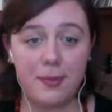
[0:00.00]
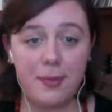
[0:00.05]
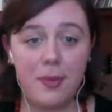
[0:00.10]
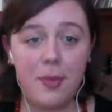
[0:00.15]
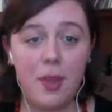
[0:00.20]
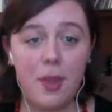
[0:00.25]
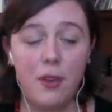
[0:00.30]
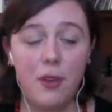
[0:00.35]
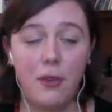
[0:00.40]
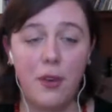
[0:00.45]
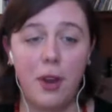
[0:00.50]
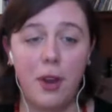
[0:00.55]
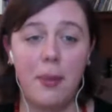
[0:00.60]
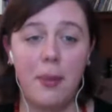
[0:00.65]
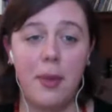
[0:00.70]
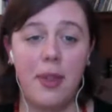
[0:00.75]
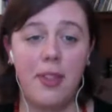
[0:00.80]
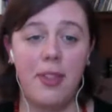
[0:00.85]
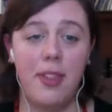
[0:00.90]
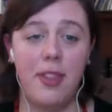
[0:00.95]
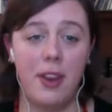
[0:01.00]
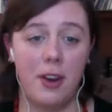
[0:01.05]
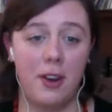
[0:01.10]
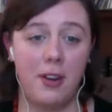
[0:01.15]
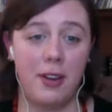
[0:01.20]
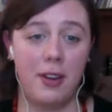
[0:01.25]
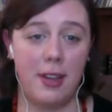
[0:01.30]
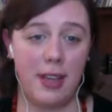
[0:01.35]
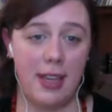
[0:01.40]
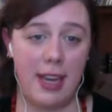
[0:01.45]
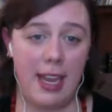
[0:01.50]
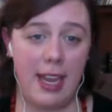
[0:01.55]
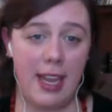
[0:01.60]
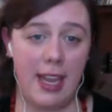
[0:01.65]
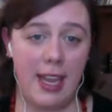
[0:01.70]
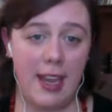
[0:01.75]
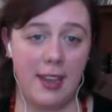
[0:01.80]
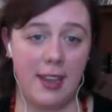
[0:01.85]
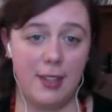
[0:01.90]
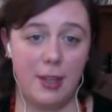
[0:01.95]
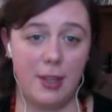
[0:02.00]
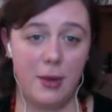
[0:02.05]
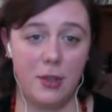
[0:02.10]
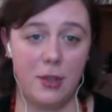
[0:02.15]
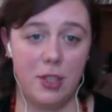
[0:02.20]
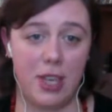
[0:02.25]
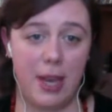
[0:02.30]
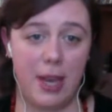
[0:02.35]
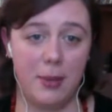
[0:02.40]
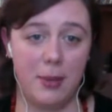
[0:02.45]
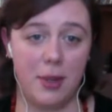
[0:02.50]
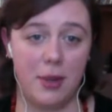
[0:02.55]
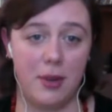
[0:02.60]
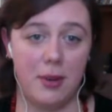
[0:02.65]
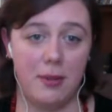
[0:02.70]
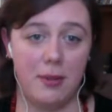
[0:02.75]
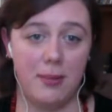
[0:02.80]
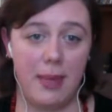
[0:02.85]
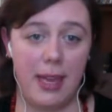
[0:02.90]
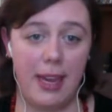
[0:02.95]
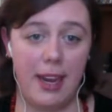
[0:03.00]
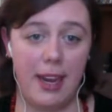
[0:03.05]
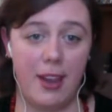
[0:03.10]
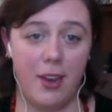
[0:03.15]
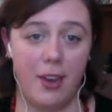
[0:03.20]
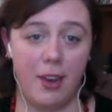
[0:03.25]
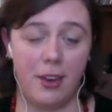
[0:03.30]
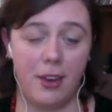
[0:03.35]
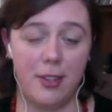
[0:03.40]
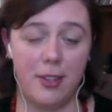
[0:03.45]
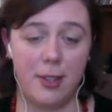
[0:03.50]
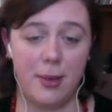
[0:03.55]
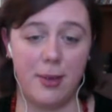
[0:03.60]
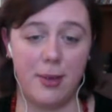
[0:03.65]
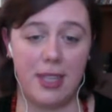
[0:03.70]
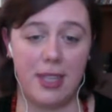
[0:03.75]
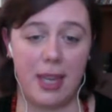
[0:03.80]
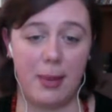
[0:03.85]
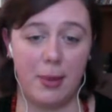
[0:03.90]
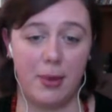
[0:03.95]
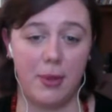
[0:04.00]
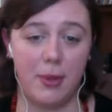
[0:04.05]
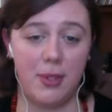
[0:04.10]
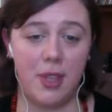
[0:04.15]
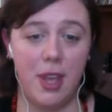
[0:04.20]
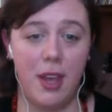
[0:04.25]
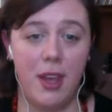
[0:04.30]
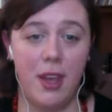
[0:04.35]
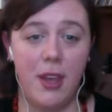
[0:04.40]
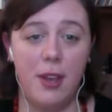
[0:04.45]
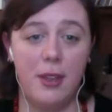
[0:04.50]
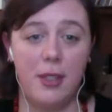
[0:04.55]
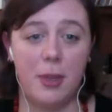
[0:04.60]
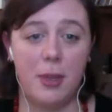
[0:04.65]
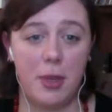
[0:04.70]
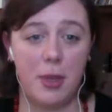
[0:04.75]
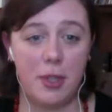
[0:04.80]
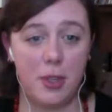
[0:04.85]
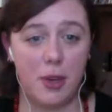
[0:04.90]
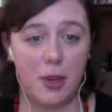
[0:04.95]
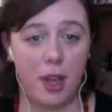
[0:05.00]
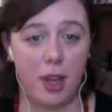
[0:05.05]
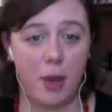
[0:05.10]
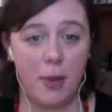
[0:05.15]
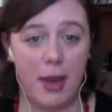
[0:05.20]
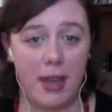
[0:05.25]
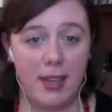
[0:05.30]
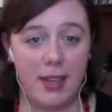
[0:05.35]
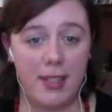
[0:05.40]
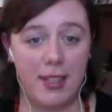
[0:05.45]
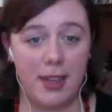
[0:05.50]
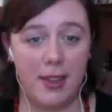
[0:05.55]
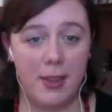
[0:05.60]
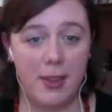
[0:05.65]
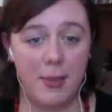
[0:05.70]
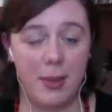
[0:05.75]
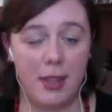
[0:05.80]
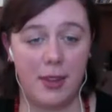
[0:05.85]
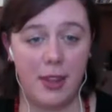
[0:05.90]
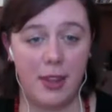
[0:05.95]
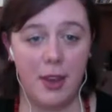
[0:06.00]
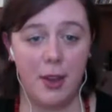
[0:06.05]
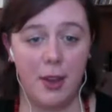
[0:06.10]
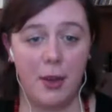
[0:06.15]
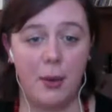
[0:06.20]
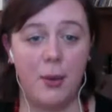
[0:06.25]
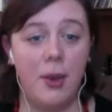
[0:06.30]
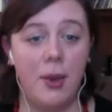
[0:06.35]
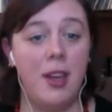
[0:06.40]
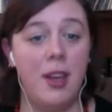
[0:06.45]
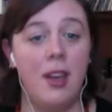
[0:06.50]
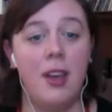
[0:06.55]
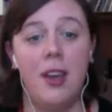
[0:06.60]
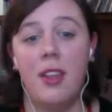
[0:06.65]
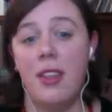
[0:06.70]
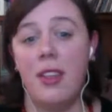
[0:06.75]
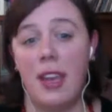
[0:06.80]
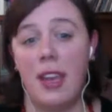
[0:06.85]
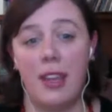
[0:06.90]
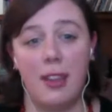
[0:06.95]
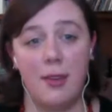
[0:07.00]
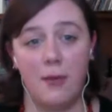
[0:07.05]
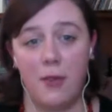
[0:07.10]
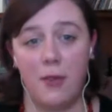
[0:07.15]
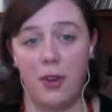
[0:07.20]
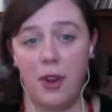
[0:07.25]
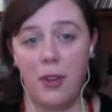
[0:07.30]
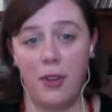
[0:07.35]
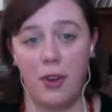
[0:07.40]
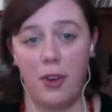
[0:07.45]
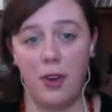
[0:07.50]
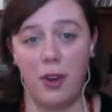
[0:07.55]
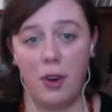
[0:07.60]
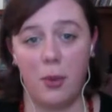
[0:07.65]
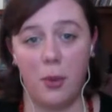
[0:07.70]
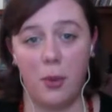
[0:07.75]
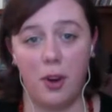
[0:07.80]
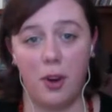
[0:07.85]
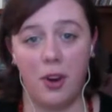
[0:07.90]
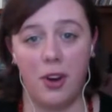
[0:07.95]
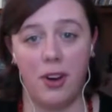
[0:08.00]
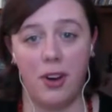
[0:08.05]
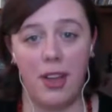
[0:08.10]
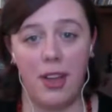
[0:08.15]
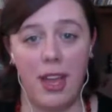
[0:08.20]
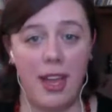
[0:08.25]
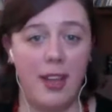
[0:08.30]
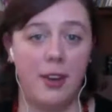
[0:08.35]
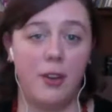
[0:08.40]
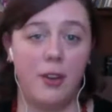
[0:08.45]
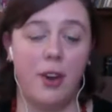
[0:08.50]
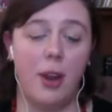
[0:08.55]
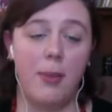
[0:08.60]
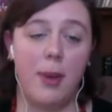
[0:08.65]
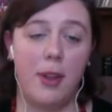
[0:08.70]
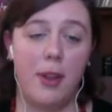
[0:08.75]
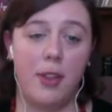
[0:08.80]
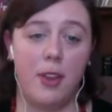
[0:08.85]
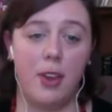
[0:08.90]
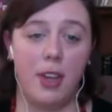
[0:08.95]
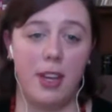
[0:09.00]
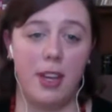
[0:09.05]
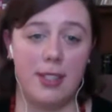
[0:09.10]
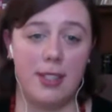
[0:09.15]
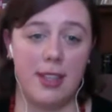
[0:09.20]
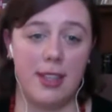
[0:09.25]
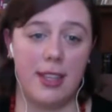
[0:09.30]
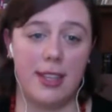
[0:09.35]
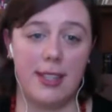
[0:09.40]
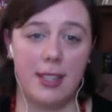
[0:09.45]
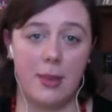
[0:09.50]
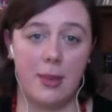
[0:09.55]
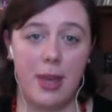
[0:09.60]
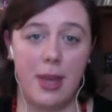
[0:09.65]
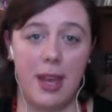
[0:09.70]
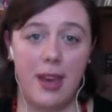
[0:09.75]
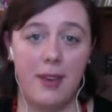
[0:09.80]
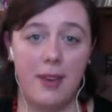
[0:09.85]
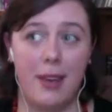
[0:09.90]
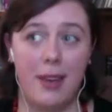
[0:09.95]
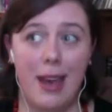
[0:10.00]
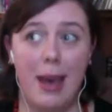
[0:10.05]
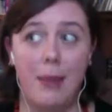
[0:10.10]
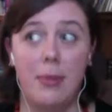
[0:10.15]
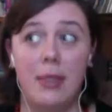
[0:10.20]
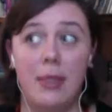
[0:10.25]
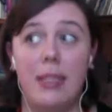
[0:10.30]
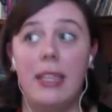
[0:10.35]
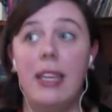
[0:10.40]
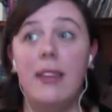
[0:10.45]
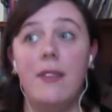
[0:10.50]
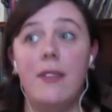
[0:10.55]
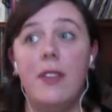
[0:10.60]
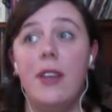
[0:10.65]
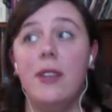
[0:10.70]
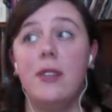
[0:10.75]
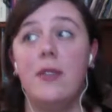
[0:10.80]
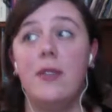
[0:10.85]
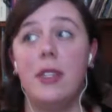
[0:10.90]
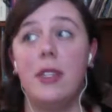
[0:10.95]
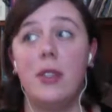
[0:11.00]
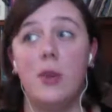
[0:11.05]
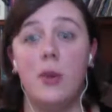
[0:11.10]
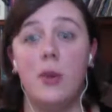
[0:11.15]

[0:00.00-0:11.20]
from their NAEA student chapter manning our student tables. So be sure to go by and tell them hello, thank them for all their hard work, and grab all the goodies and things that we have. I believe those of us who have